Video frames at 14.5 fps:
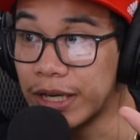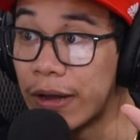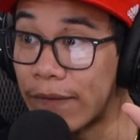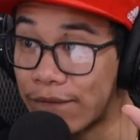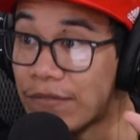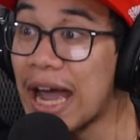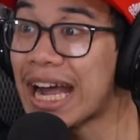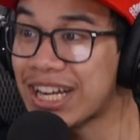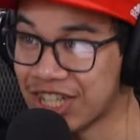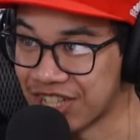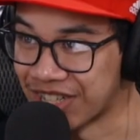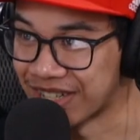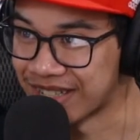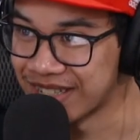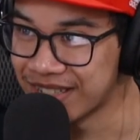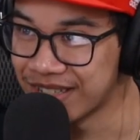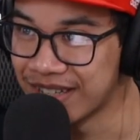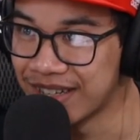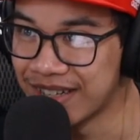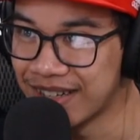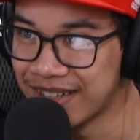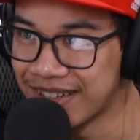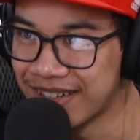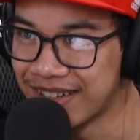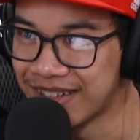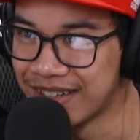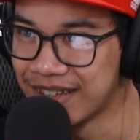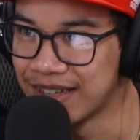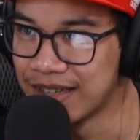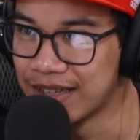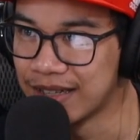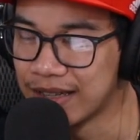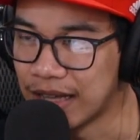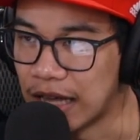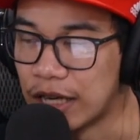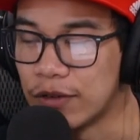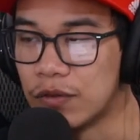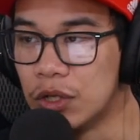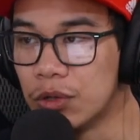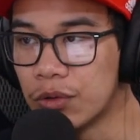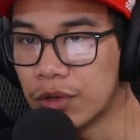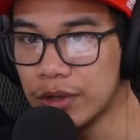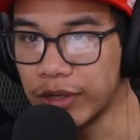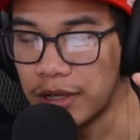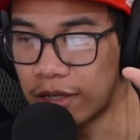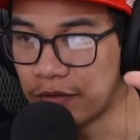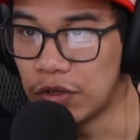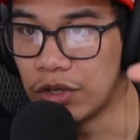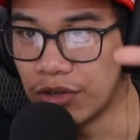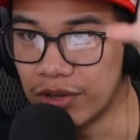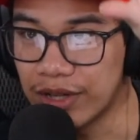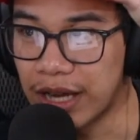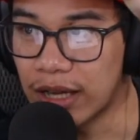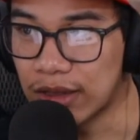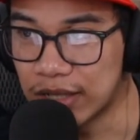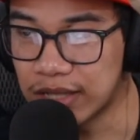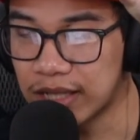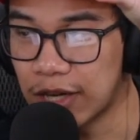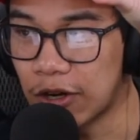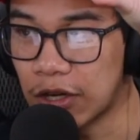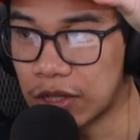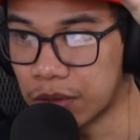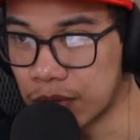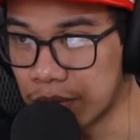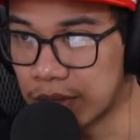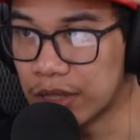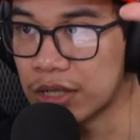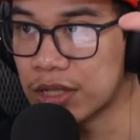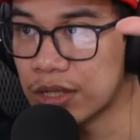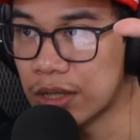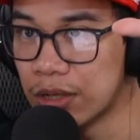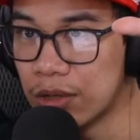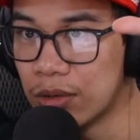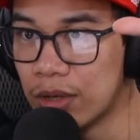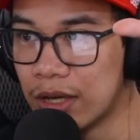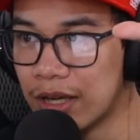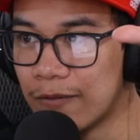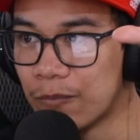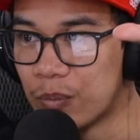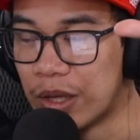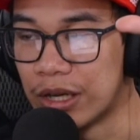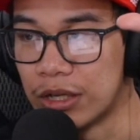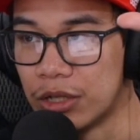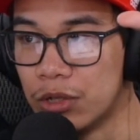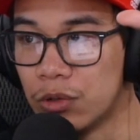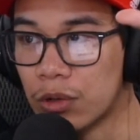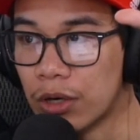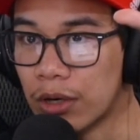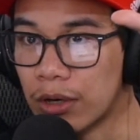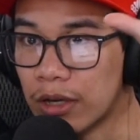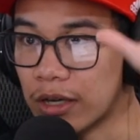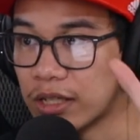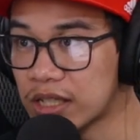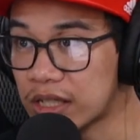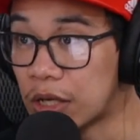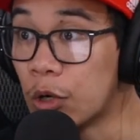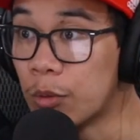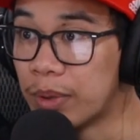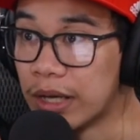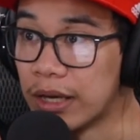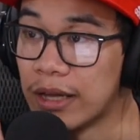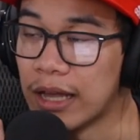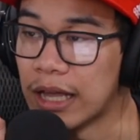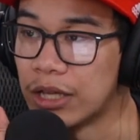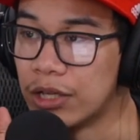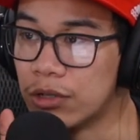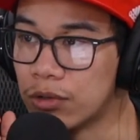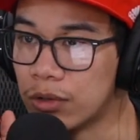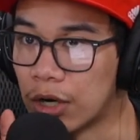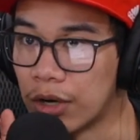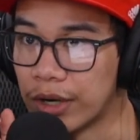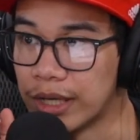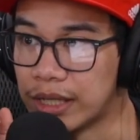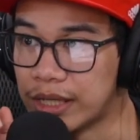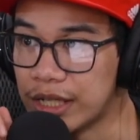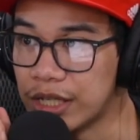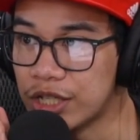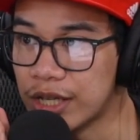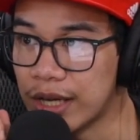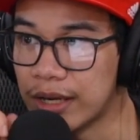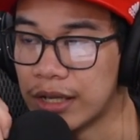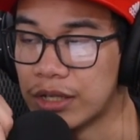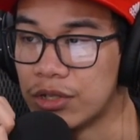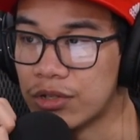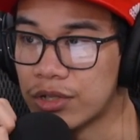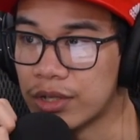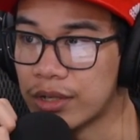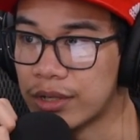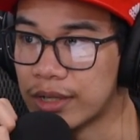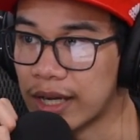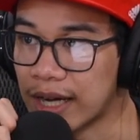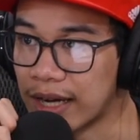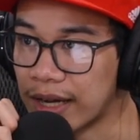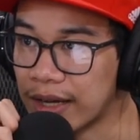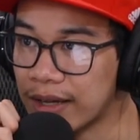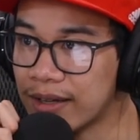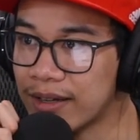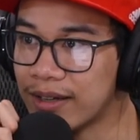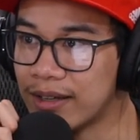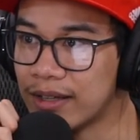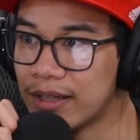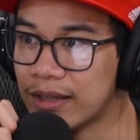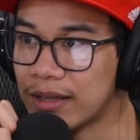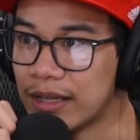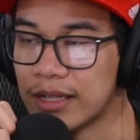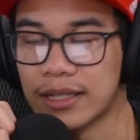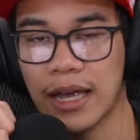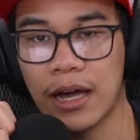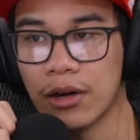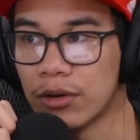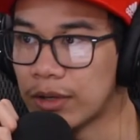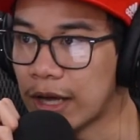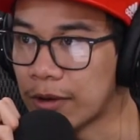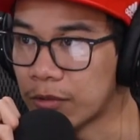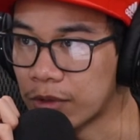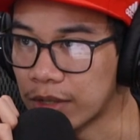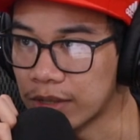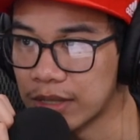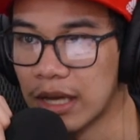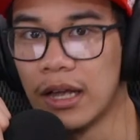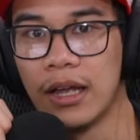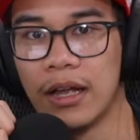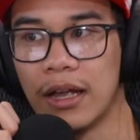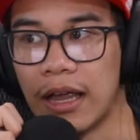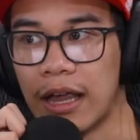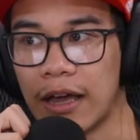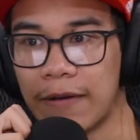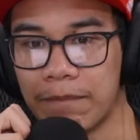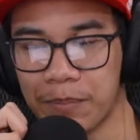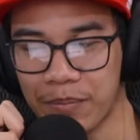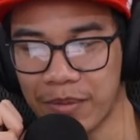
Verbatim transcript: into factions. And if you don't like this character or this show, then you are stupid and you are a degen and you should die, is how that works. And